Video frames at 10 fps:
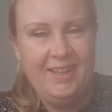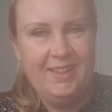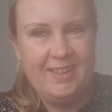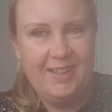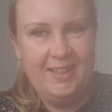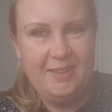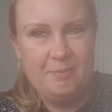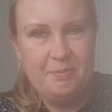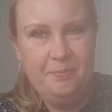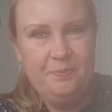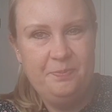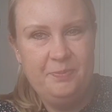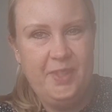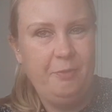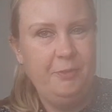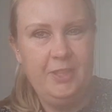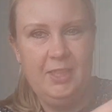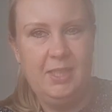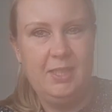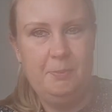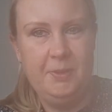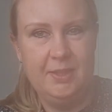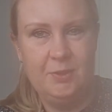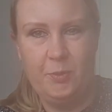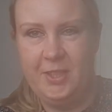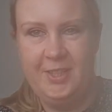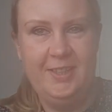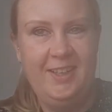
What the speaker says: And I am definitely keeping this one.